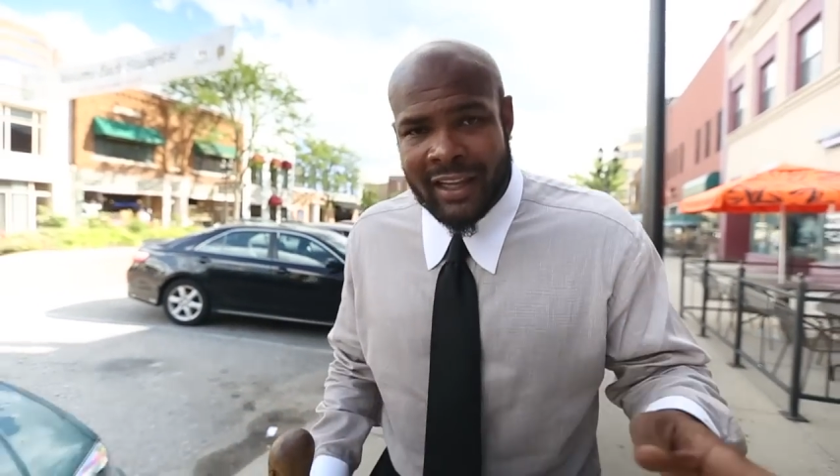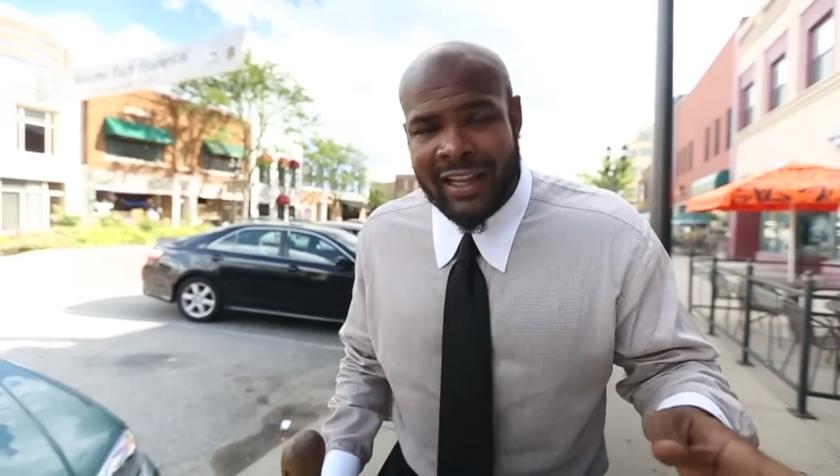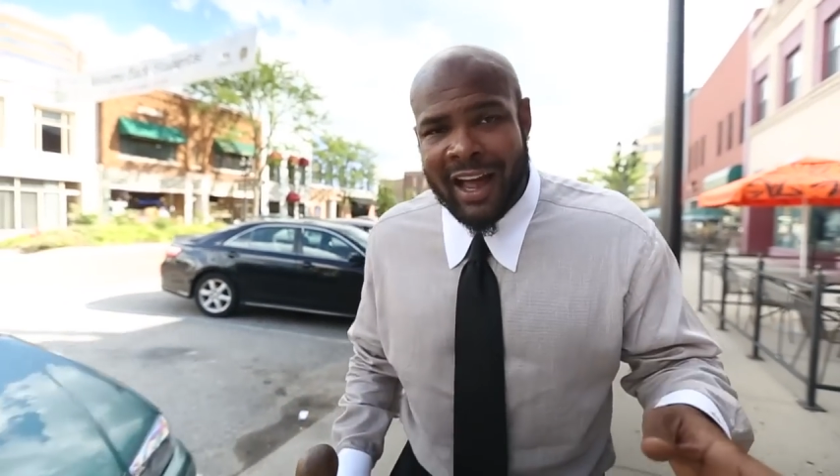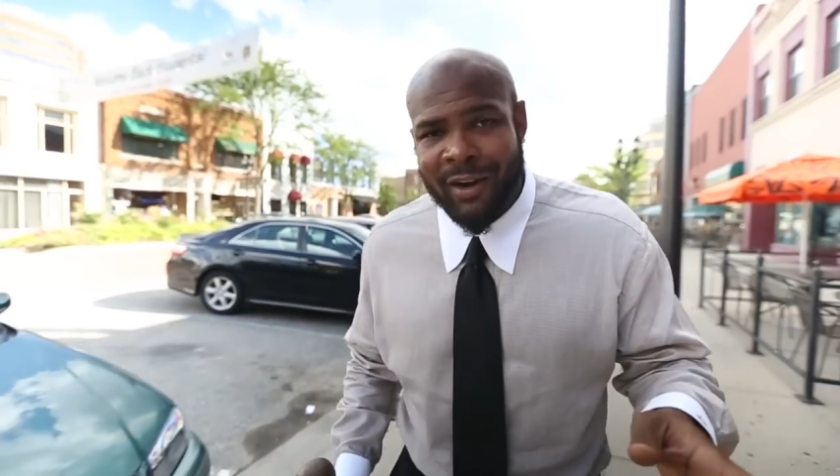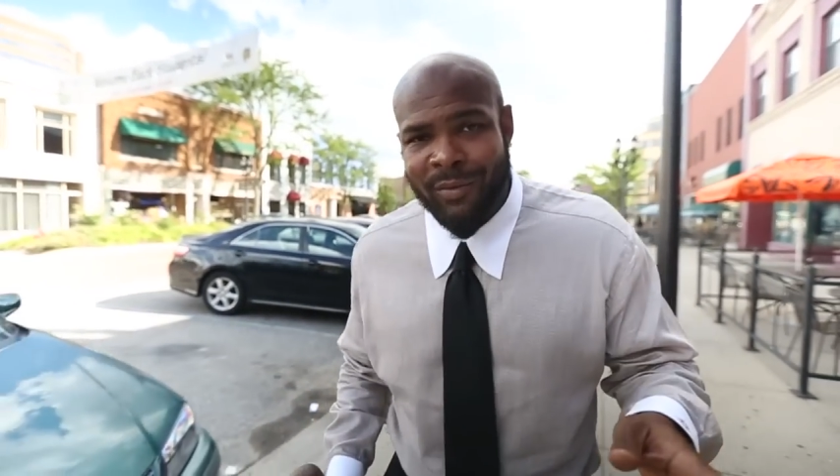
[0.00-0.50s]
in the
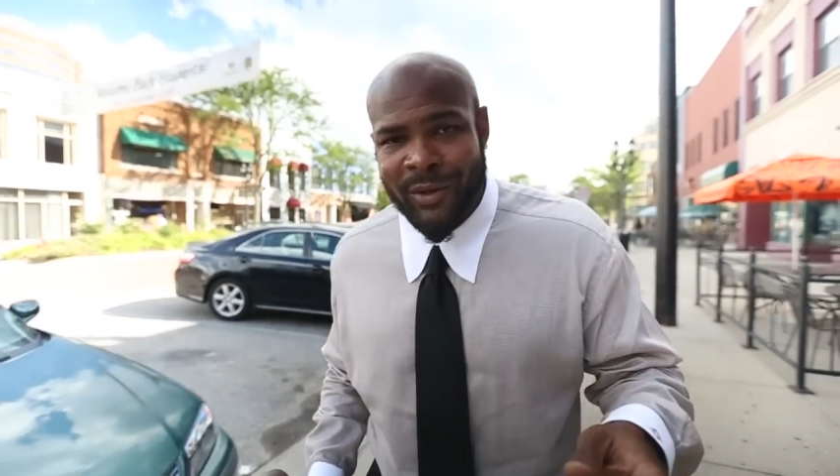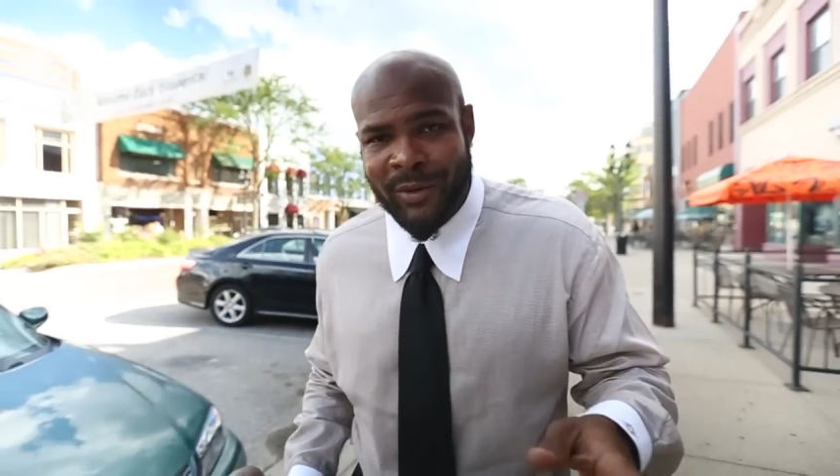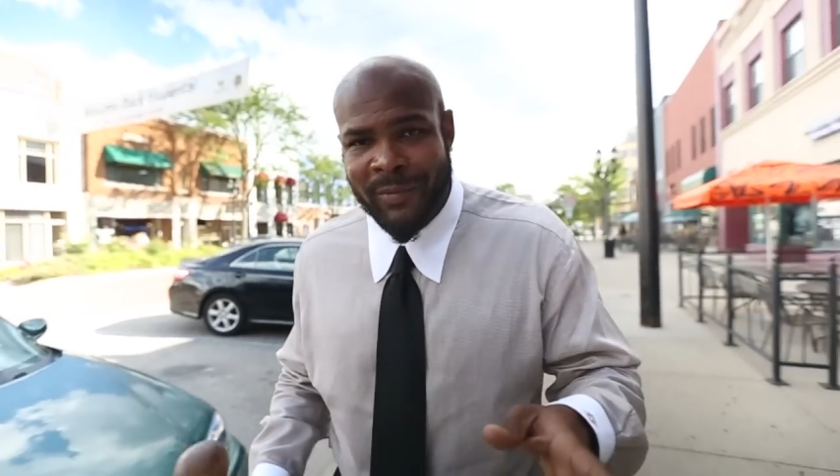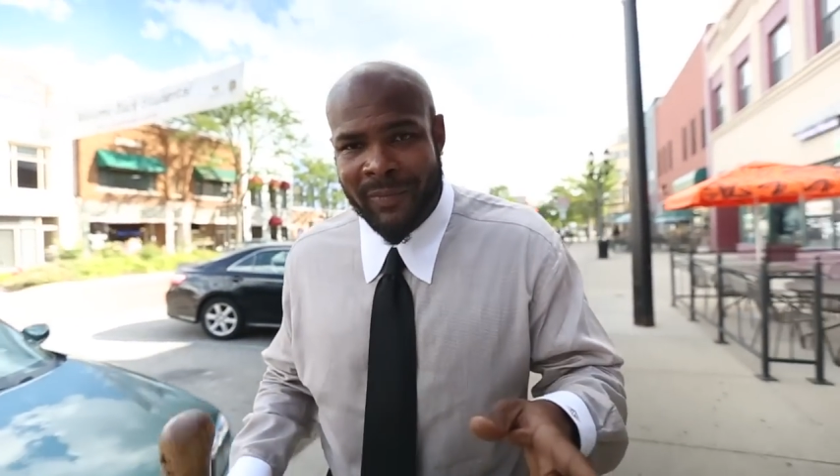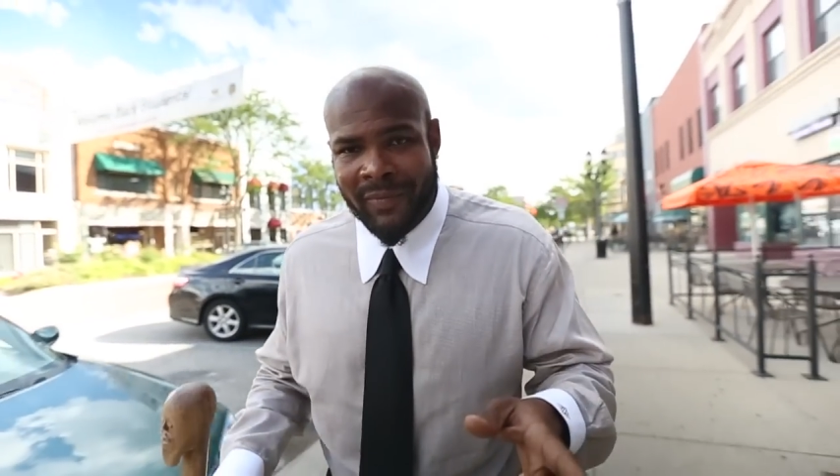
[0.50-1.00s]
locker
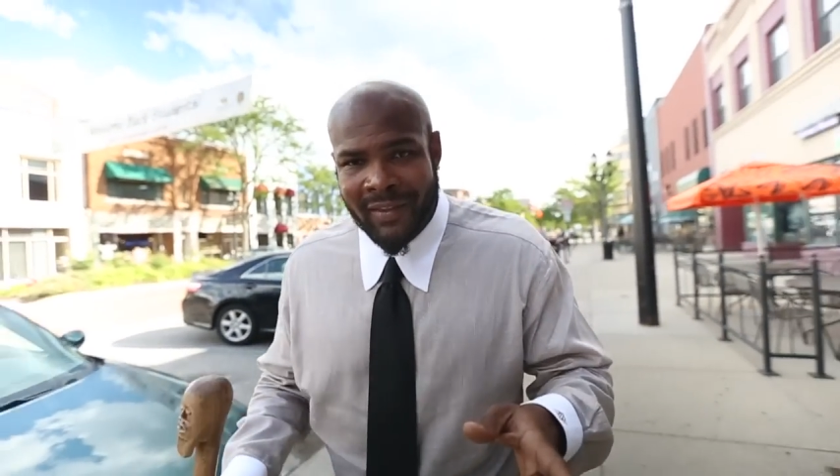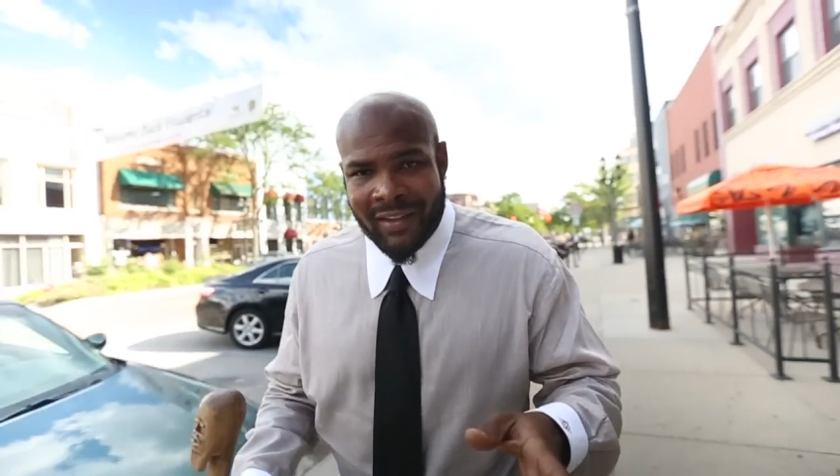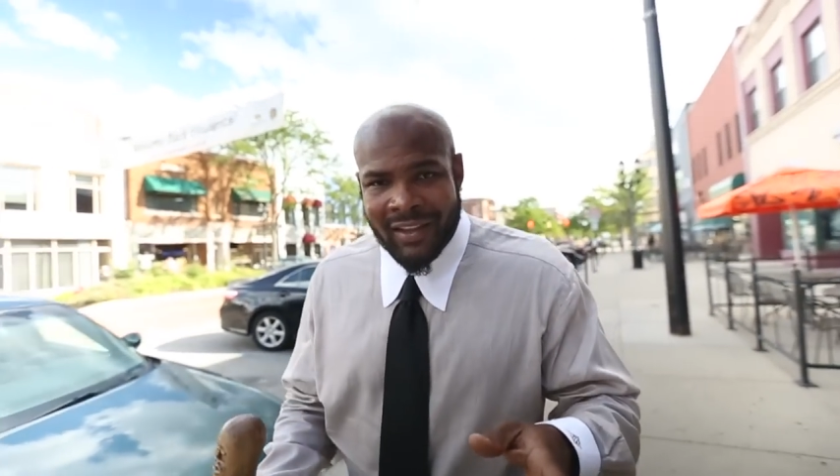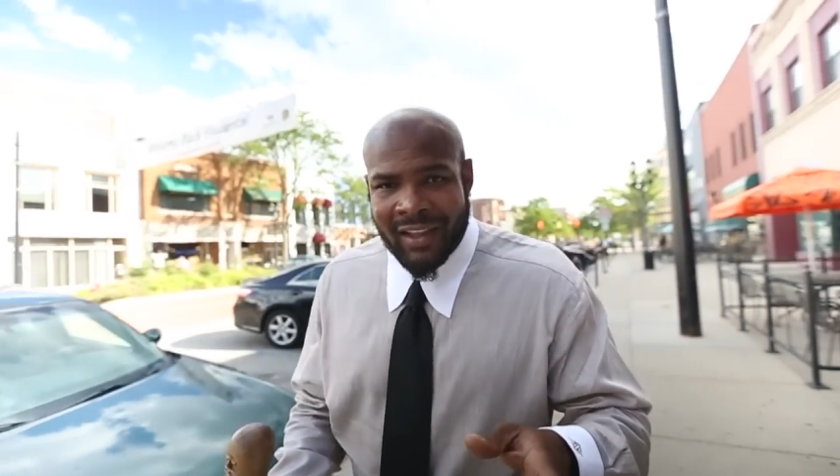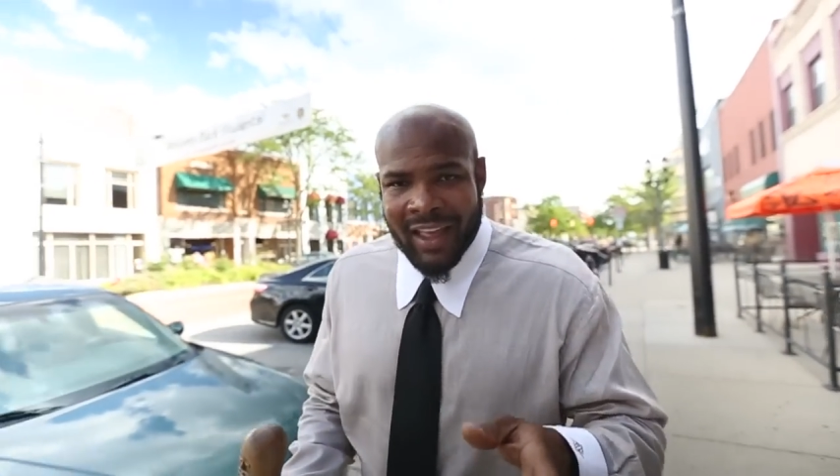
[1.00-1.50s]
room,
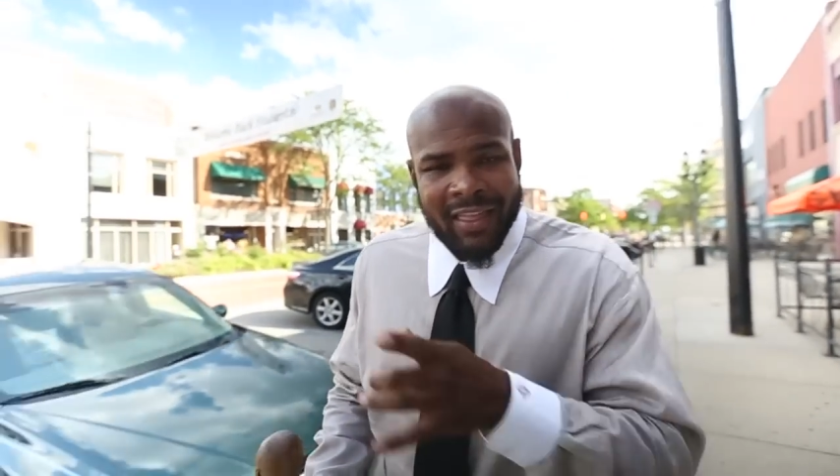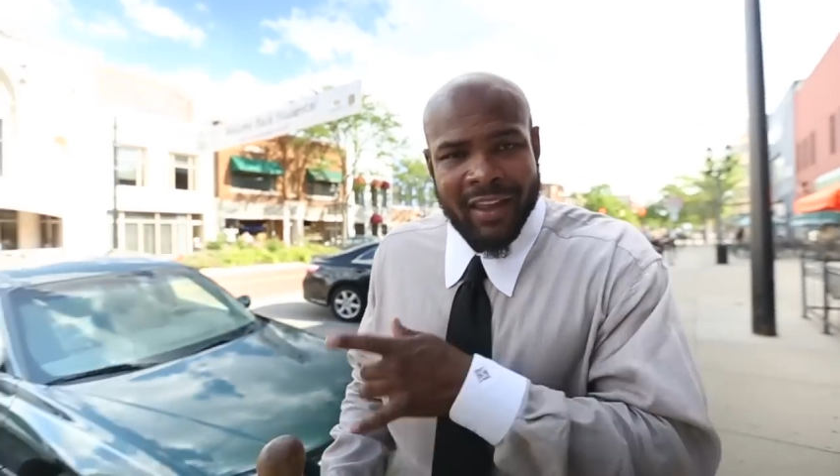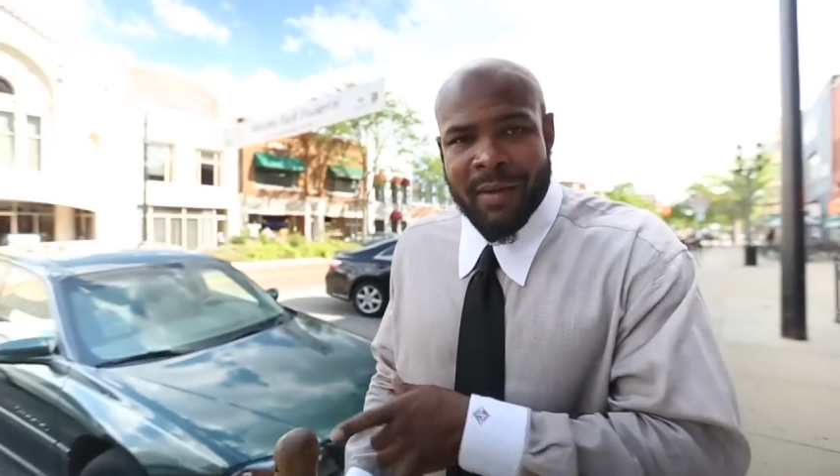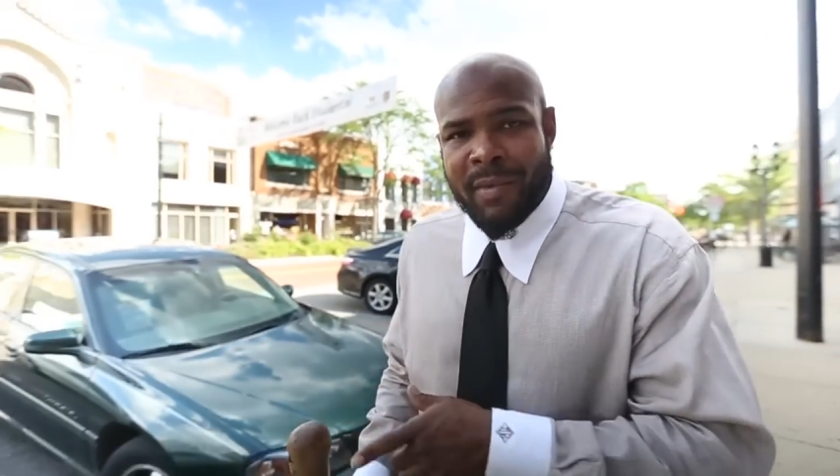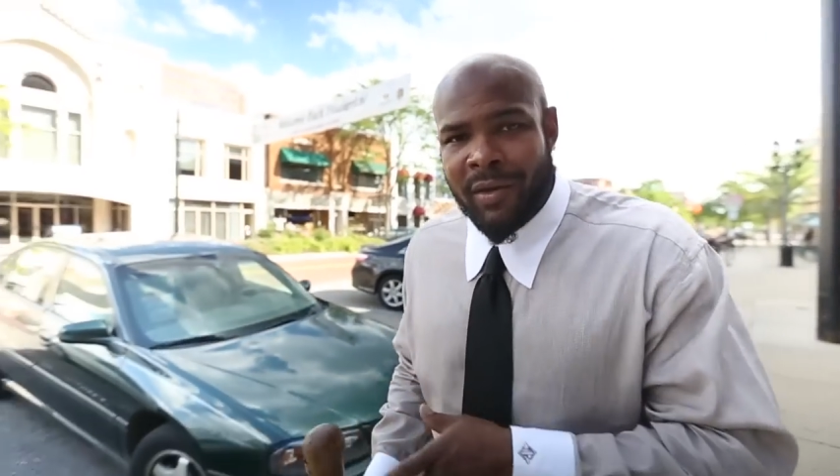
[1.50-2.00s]
in the
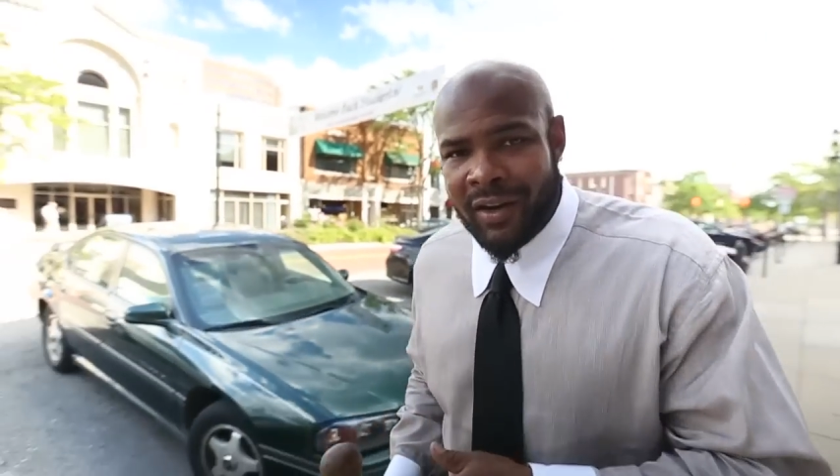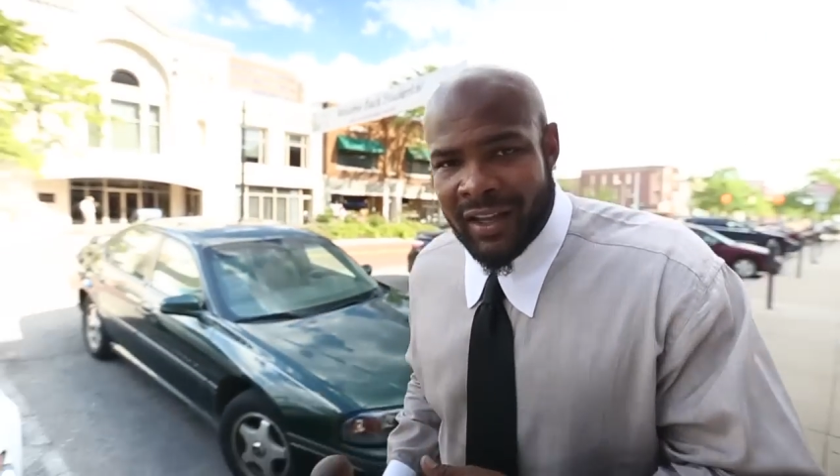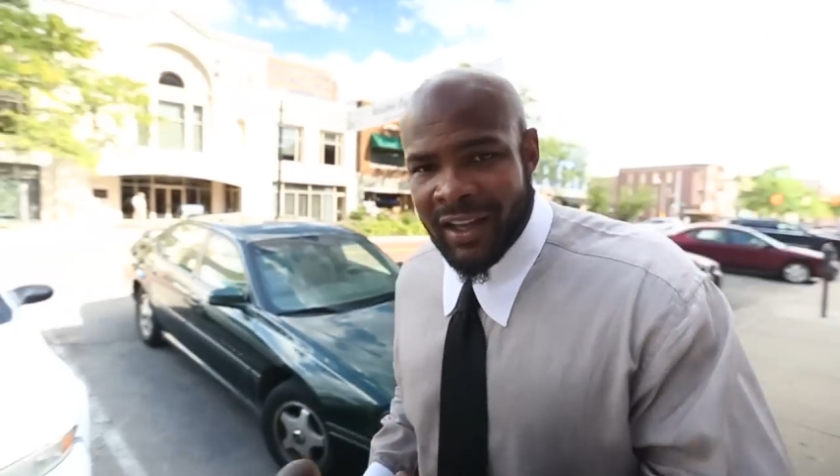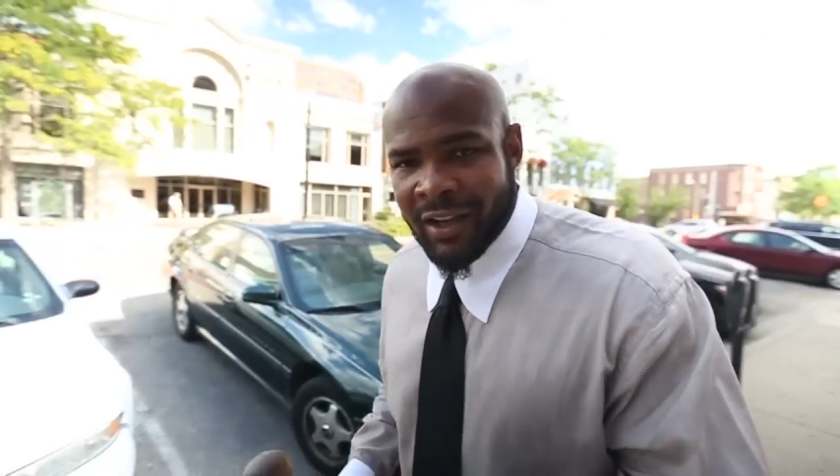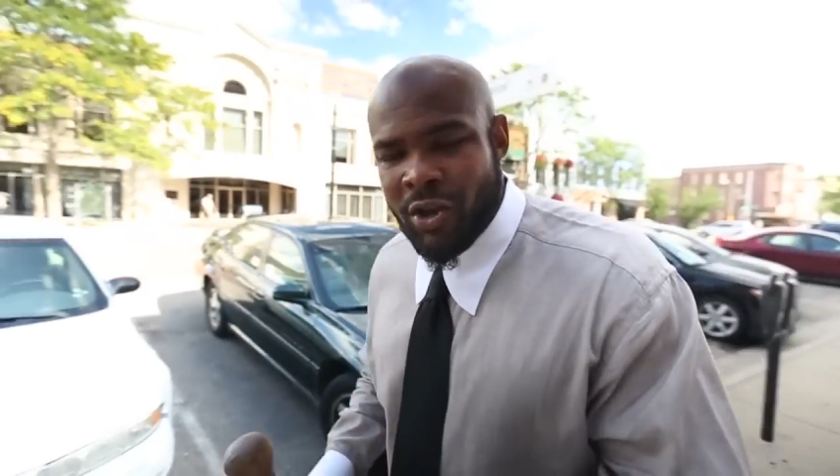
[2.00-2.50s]
community